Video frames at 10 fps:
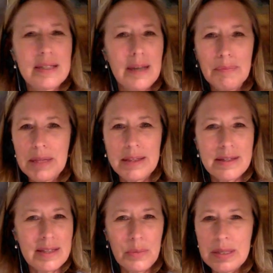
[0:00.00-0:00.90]
something
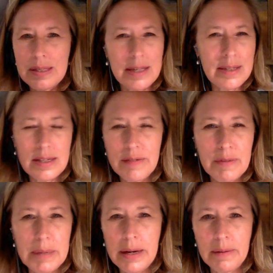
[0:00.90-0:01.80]
that someone's sensitive
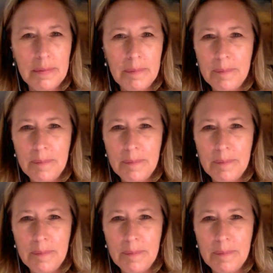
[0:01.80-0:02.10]
about.